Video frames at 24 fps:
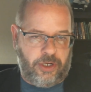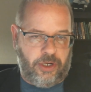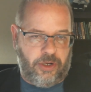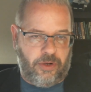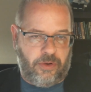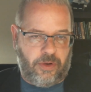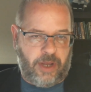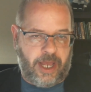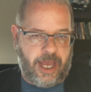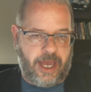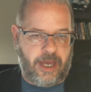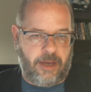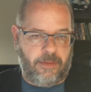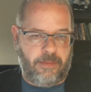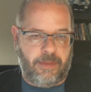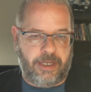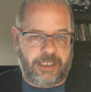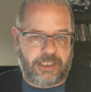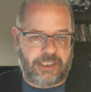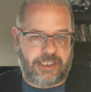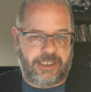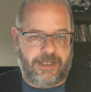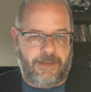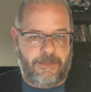how
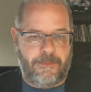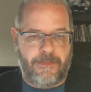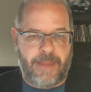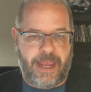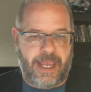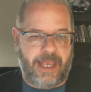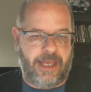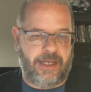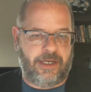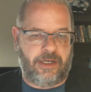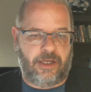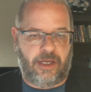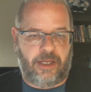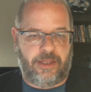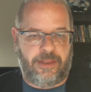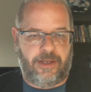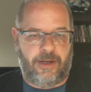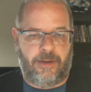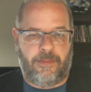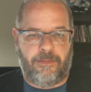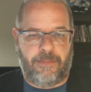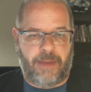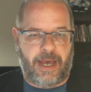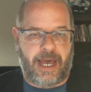much demand on
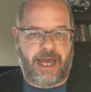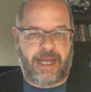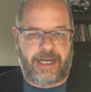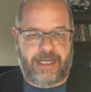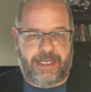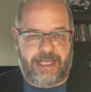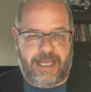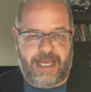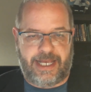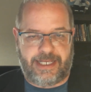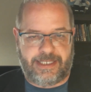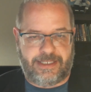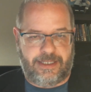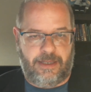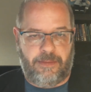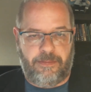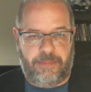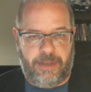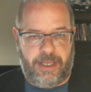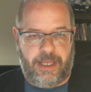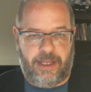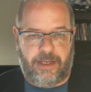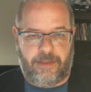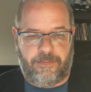their body has it
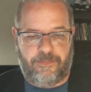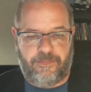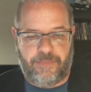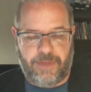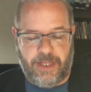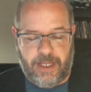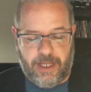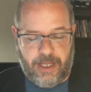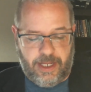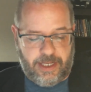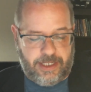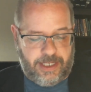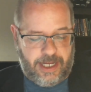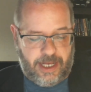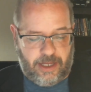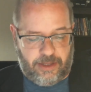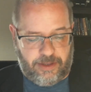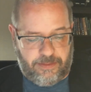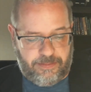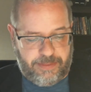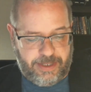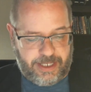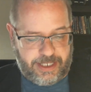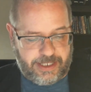been? Now,
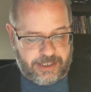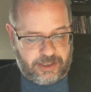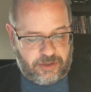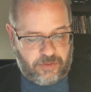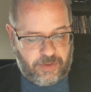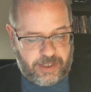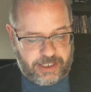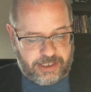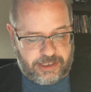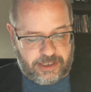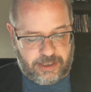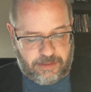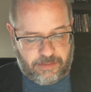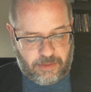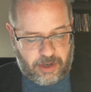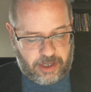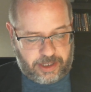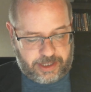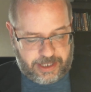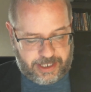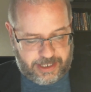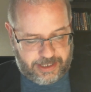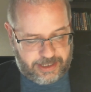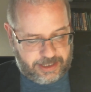the biggest question
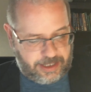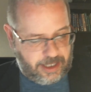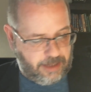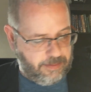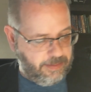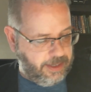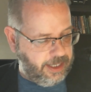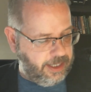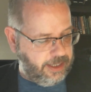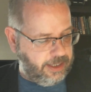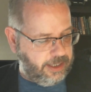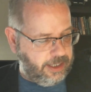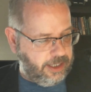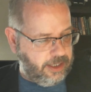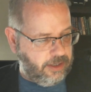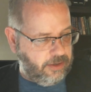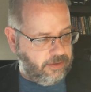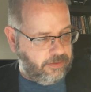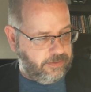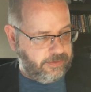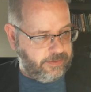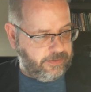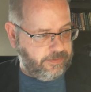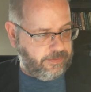mark that has come in,
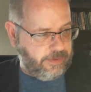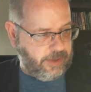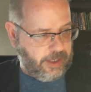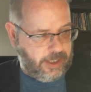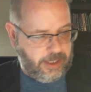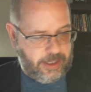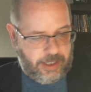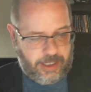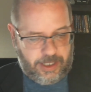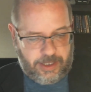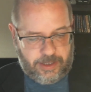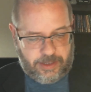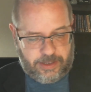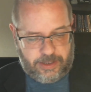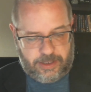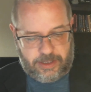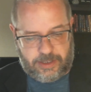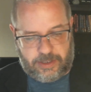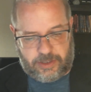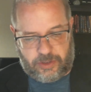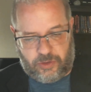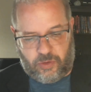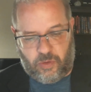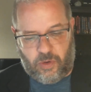and
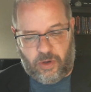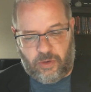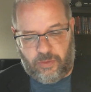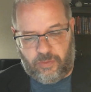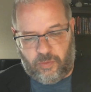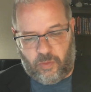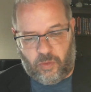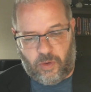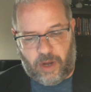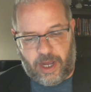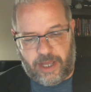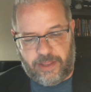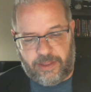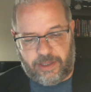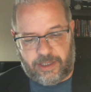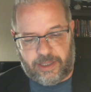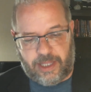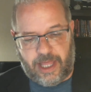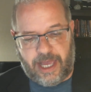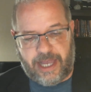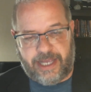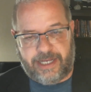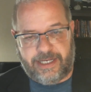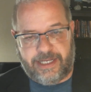quote, why the
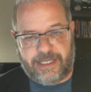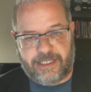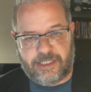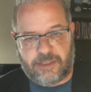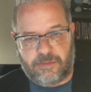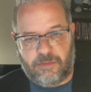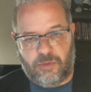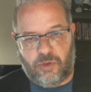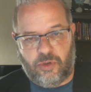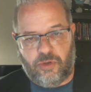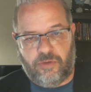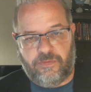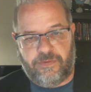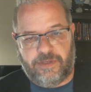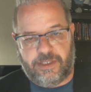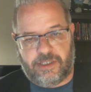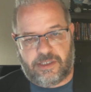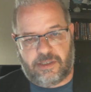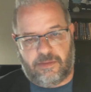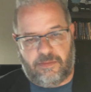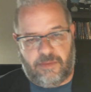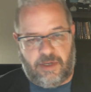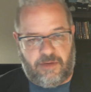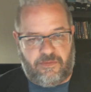line has moved and
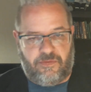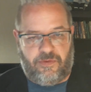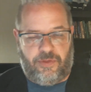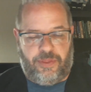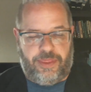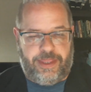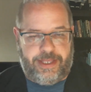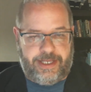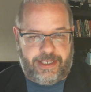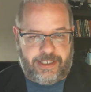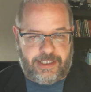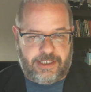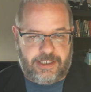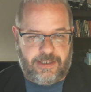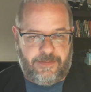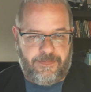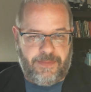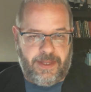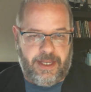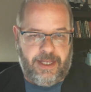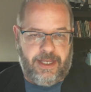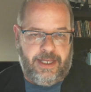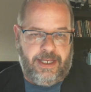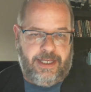some different things
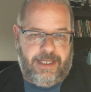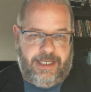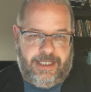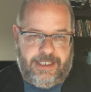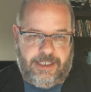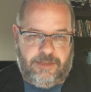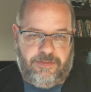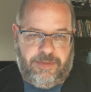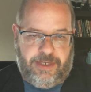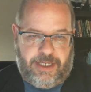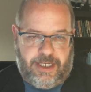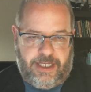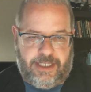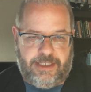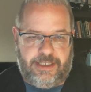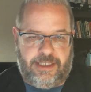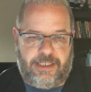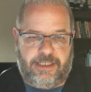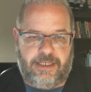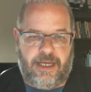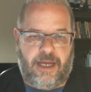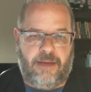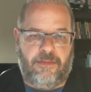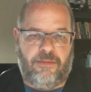is because of
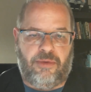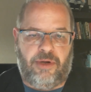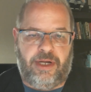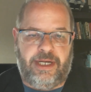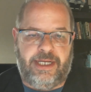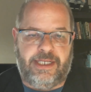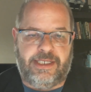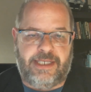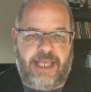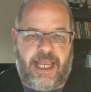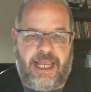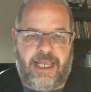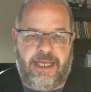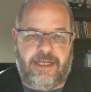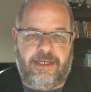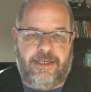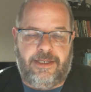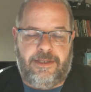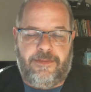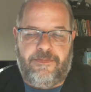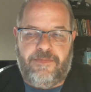Tom Brady's hand.